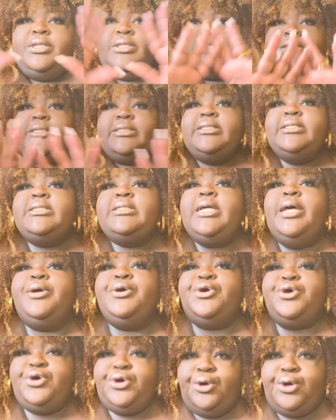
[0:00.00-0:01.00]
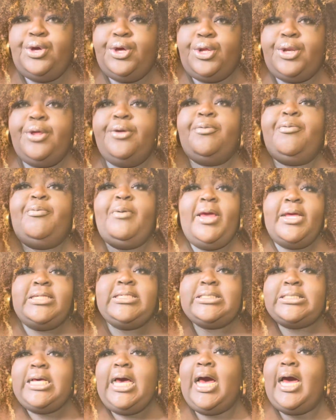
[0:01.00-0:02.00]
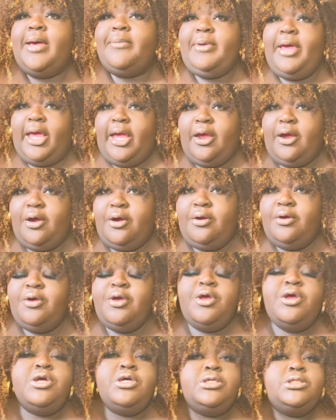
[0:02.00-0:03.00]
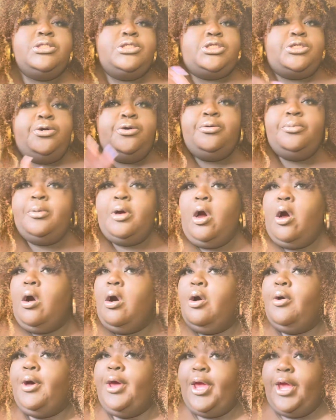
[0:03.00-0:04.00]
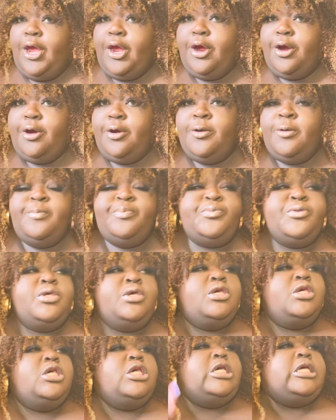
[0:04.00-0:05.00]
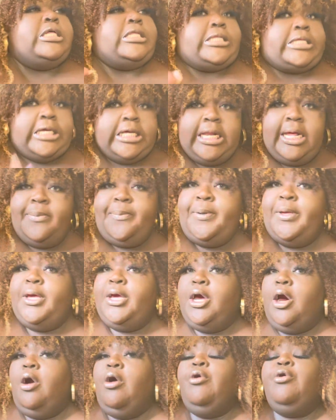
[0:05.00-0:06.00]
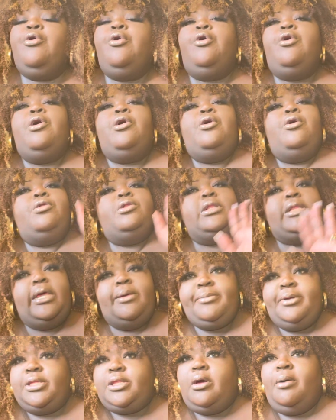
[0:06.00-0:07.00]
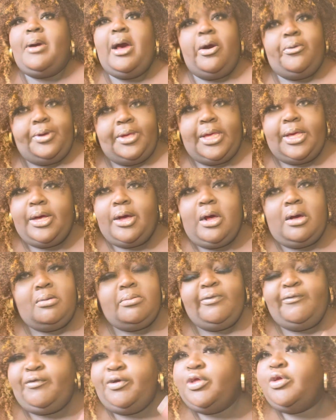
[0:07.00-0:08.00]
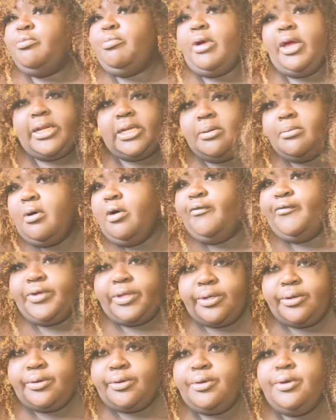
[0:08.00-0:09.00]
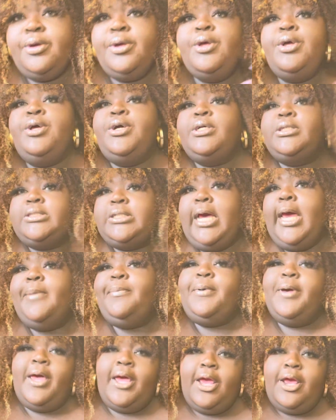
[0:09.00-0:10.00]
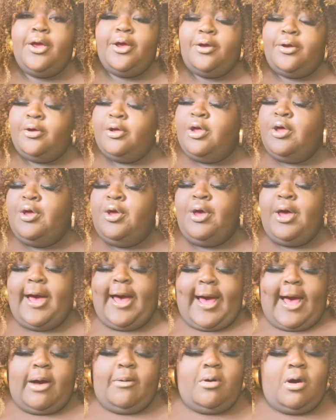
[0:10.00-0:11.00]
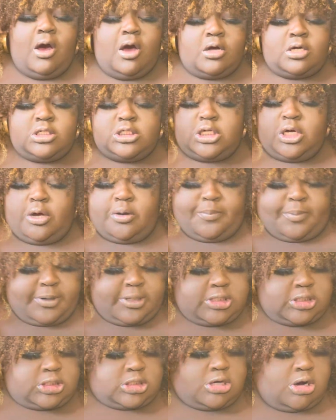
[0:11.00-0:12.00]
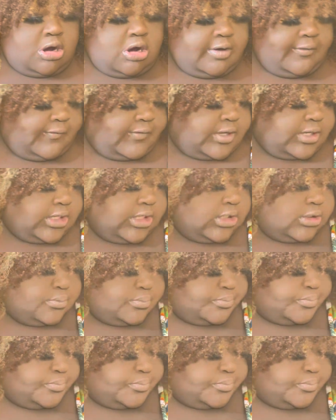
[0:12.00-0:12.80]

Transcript: This is good FaceTime hair, Zoom call hair. Get up and go, girl. Let me throw my wig on before you bring them over here type of hair. I will also put a scarf in it.